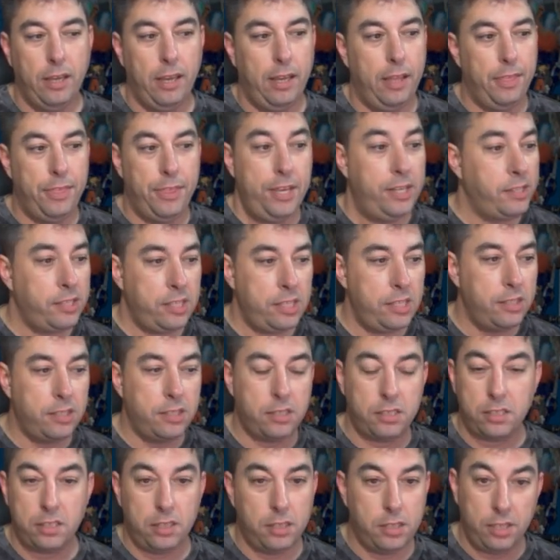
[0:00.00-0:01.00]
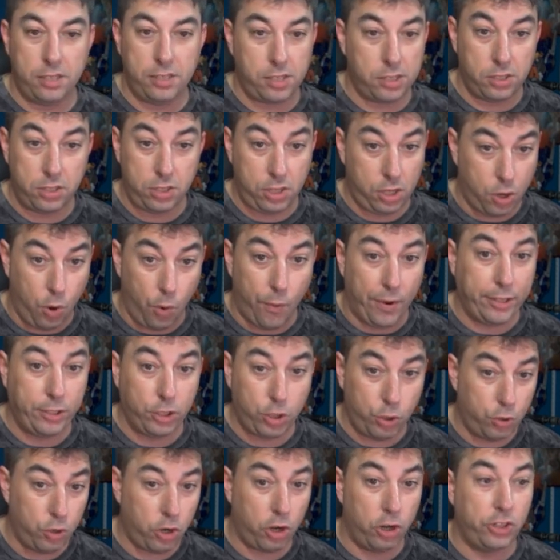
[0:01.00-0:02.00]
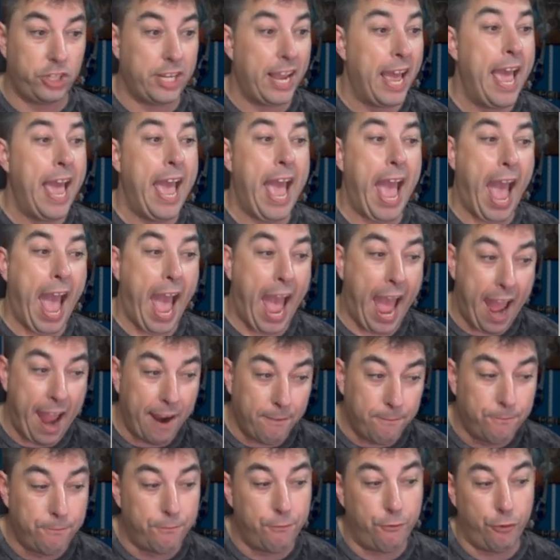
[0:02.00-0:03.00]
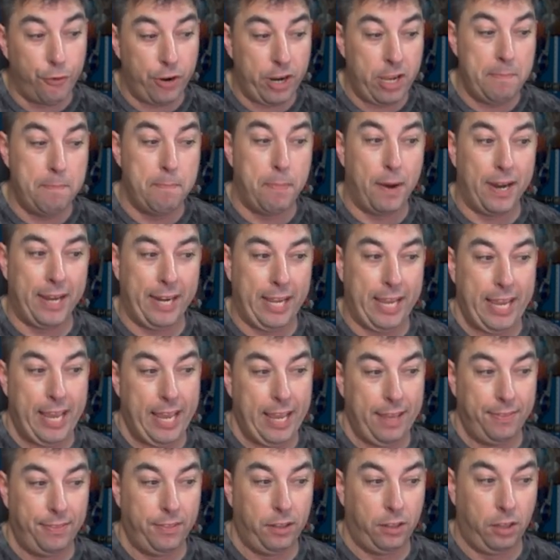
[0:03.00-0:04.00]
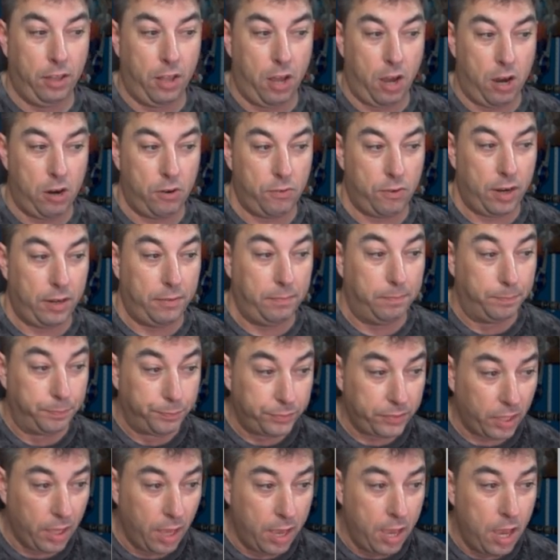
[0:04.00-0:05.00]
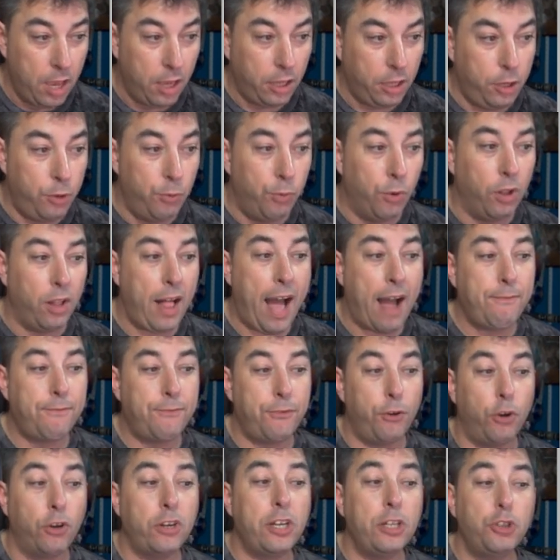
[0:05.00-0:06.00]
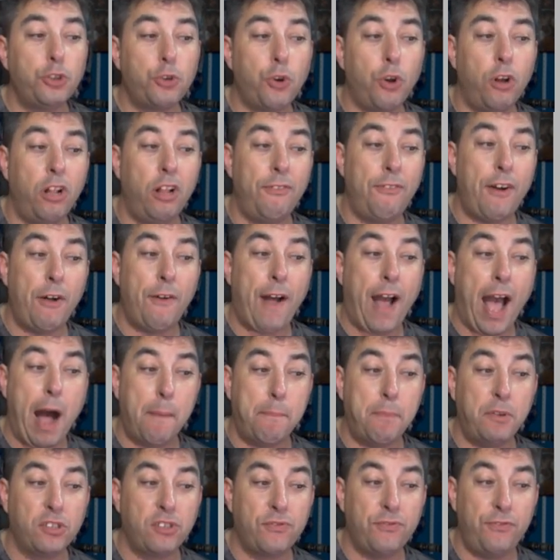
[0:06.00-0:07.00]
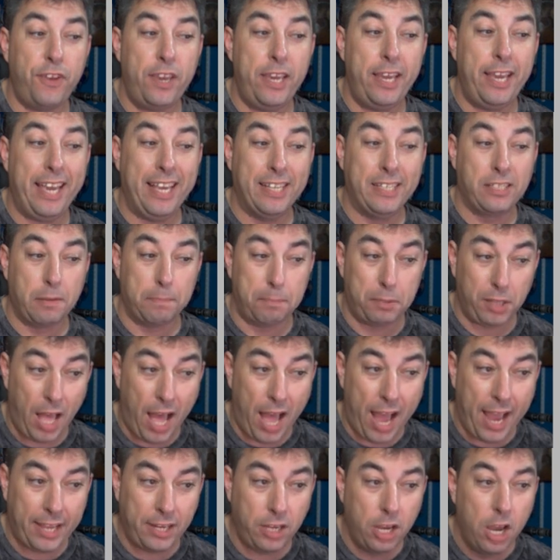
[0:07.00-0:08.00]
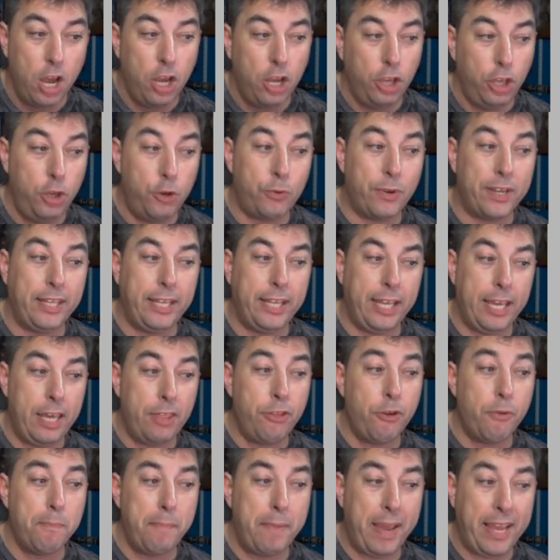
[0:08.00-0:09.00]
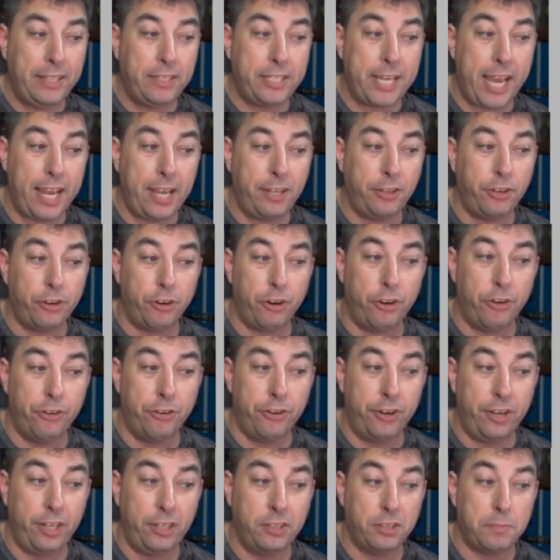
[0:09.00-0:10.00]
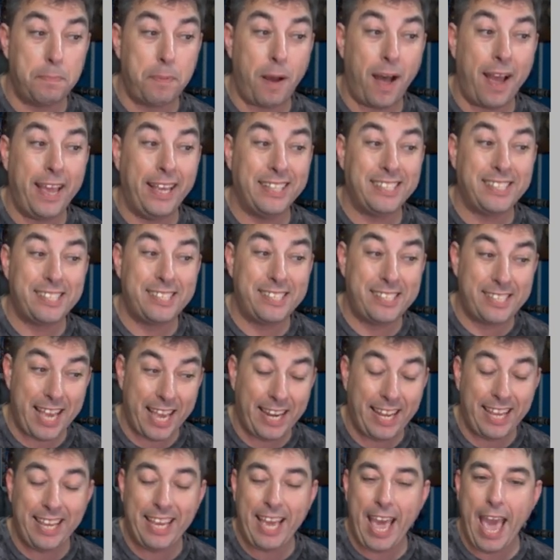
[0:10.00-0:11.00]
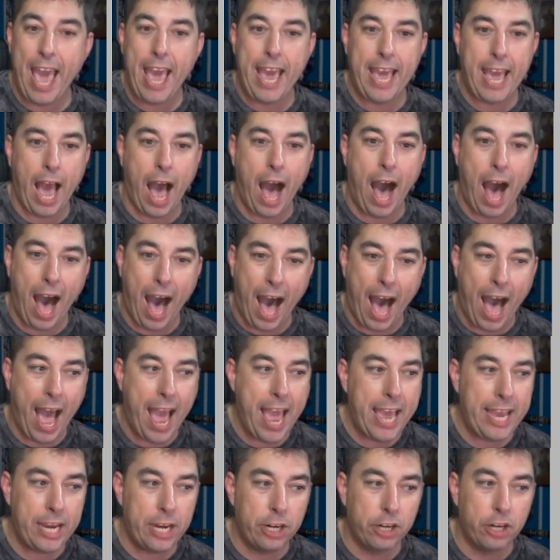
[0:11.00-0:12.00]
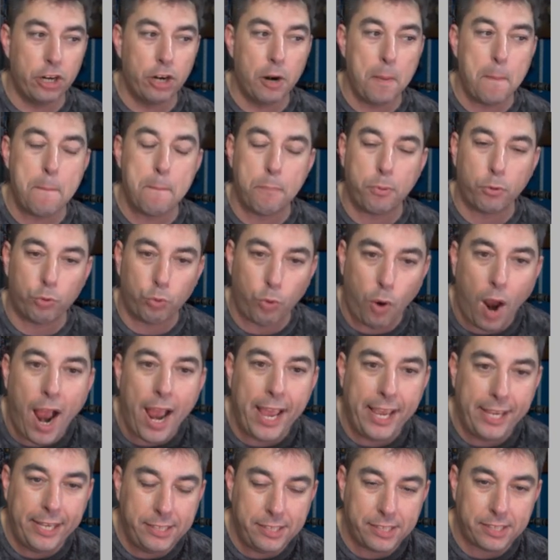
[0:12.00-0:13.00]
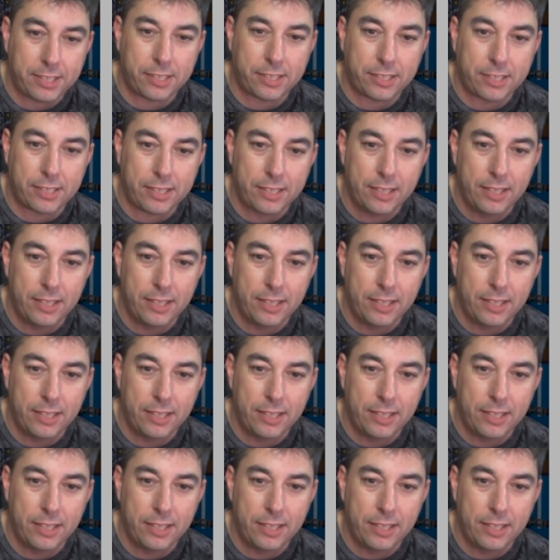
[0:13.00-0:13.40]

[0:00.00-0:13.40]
This is going to hurt everybody in the long run. You will have full control of how Apple's fee is applied. You can either maintain your earnings by setting a higher price.